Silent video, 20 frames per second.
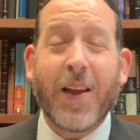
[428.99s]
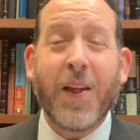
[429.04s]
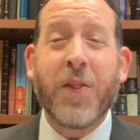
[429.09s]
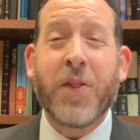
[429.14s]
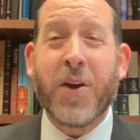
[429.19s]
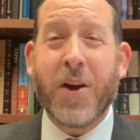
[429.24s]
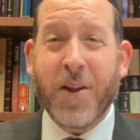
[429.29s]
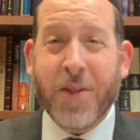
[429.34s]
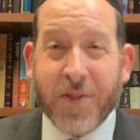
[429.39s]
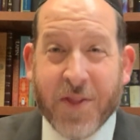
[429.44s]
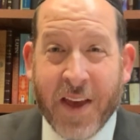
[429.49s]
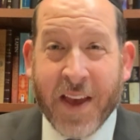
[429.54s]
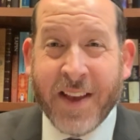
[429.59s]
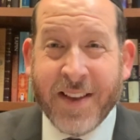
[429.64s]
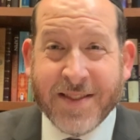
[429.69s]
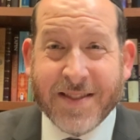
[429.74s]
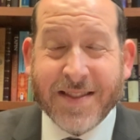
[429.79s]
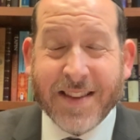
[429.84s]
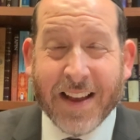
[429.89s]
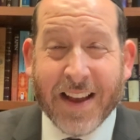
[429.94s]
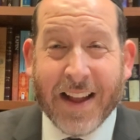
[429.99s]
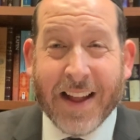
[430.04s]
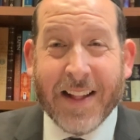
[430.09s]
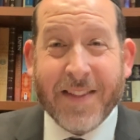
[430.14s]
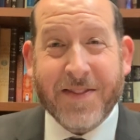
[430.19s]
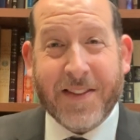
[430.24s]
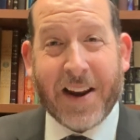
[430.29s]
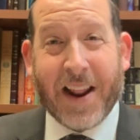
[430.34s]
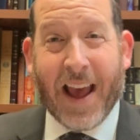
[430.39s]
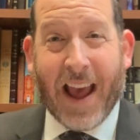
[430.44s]
There are things
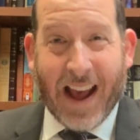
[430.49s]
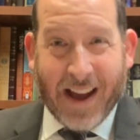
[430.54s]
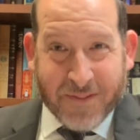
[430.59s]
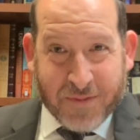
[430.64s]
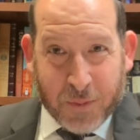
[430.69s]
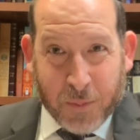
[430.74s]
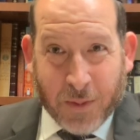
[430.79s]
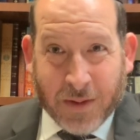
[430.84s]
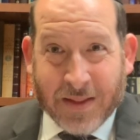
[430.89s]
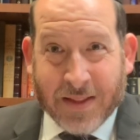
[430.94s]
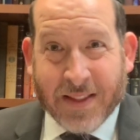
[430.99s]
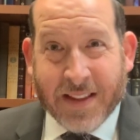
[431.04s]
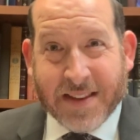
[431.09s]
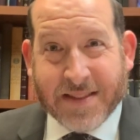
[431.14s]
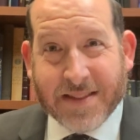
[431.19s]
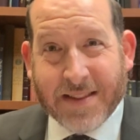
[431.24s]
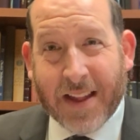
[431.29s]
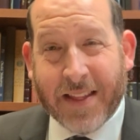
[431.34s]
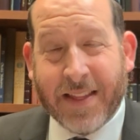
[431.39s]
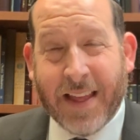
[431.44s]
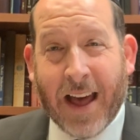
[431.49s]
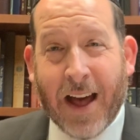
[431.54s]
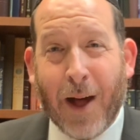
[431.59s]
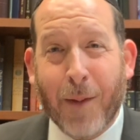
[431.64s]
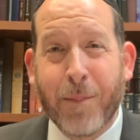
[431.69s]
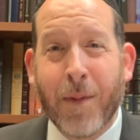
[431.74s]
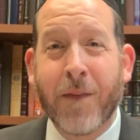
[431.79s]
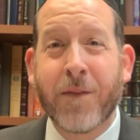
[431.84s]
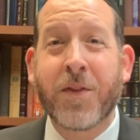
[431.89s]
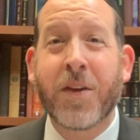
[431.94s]
that I have to enlist the
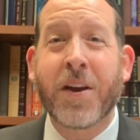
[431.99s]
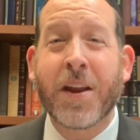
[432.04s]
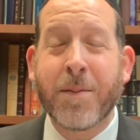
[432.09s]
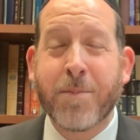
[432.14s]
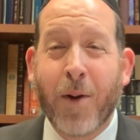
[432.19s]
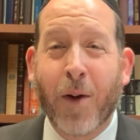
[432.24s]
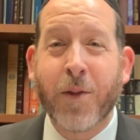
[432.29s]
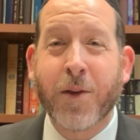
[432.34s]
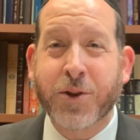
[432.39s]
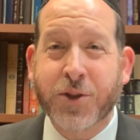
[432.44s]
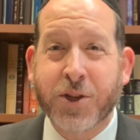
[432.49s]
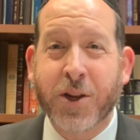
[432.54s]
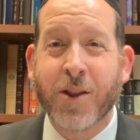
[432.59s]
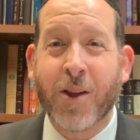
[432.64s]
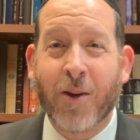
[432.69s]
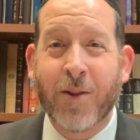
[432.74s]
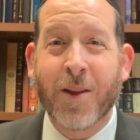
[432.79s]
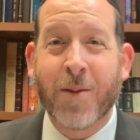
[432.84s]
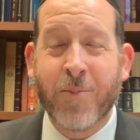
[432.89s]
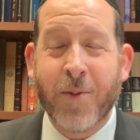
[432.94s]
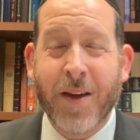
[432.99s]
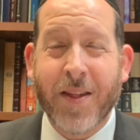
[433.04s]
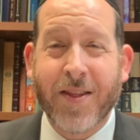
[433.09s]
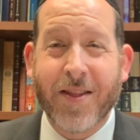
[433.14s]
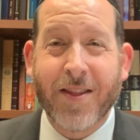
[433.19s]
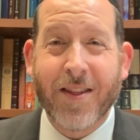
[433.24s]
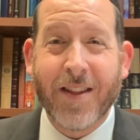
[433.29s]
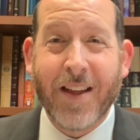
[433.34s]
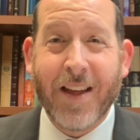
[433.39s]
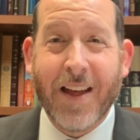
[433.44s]
help of the Ribbono Shel Olam with.